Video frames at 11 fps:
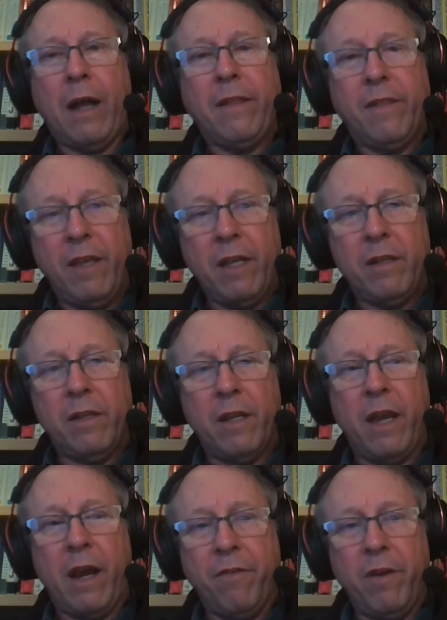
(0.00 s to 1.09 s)
i think that
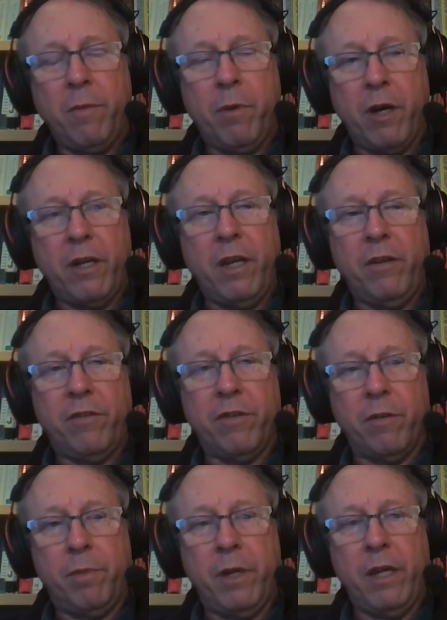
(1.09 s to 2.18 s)
everybody
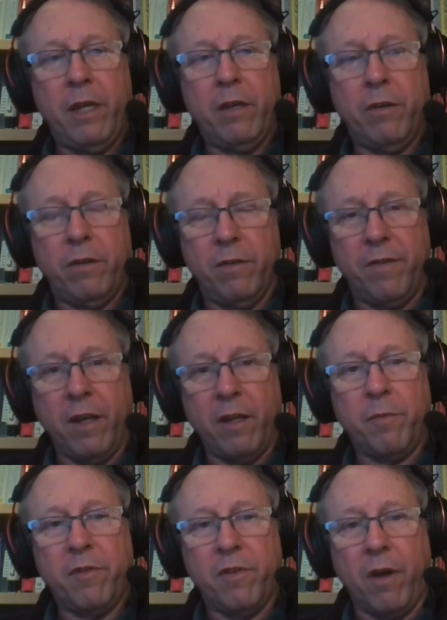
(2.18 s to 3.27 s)
should be who
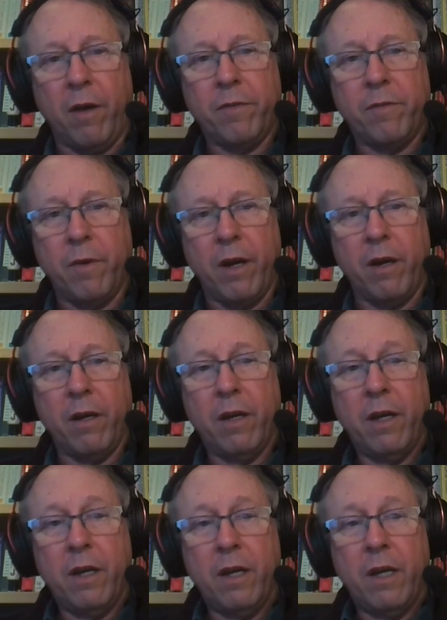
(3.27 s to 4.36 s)
develops software
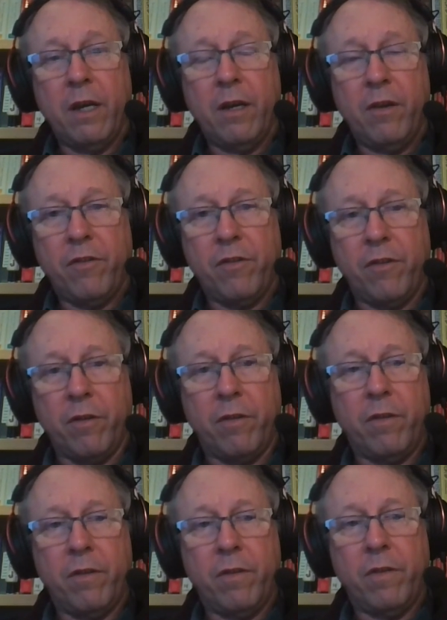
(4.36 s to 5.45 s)
should
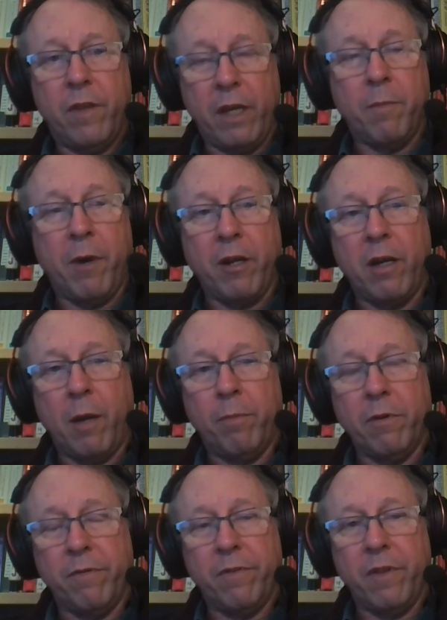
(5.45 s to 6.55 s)
think about a
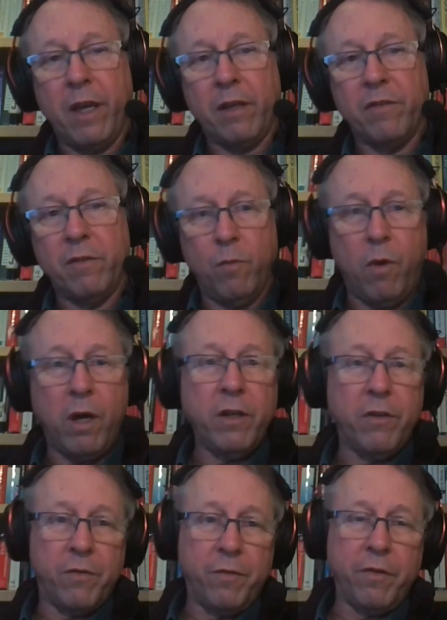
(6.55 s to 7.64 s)
couple of things one
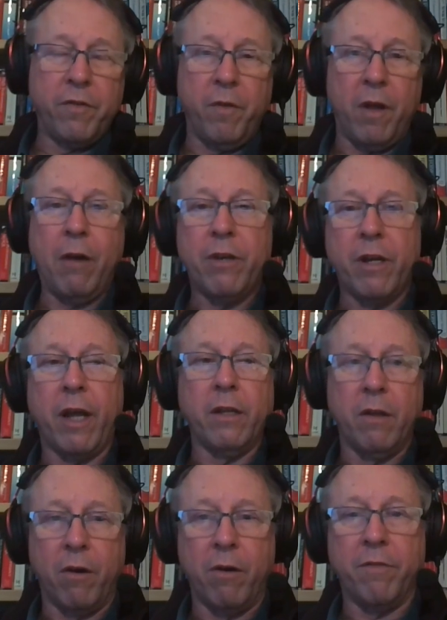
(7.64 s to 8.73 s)
is first of all how can i
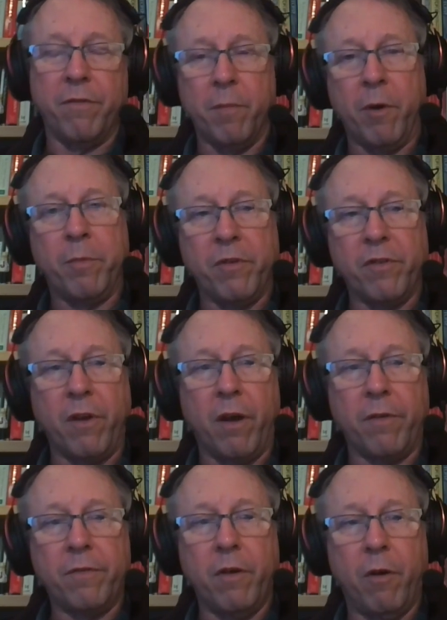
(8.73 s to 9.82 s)
learn from open
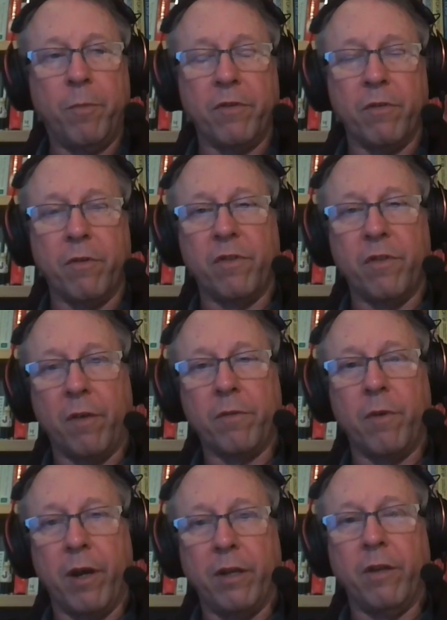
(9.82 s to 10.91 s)
soft open source
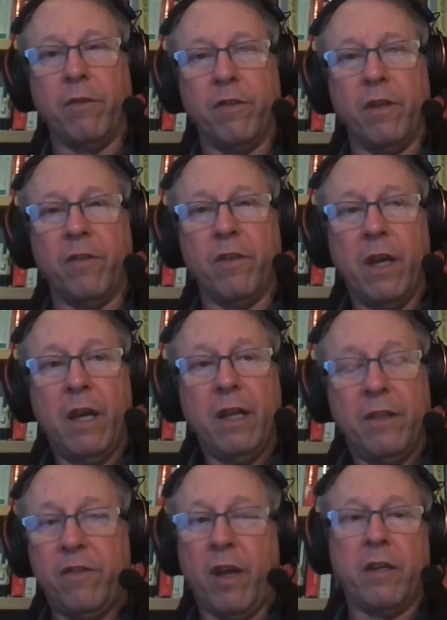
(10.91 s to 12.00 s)
software and use these
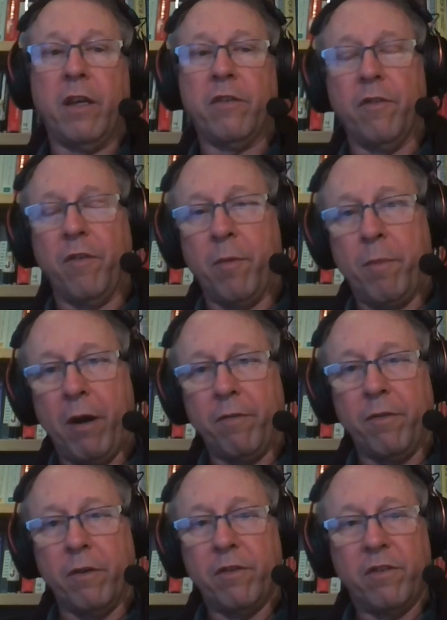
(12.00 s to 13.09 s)
these techniques are very
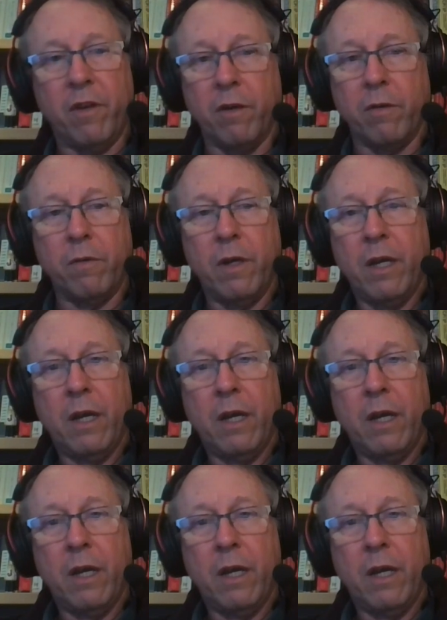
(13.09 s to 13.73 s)
powerful so